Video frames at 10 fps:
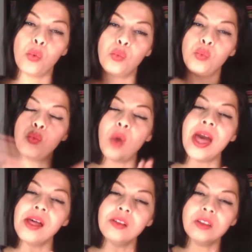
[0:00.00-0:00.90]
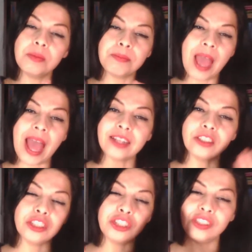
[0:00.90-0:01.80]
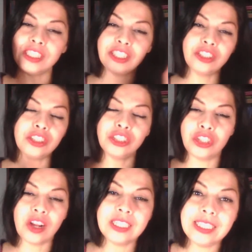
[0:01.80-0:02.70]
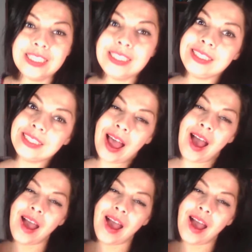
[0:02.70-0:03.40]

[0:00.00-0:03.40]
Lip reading: Welcome back to UC Star Astrologies.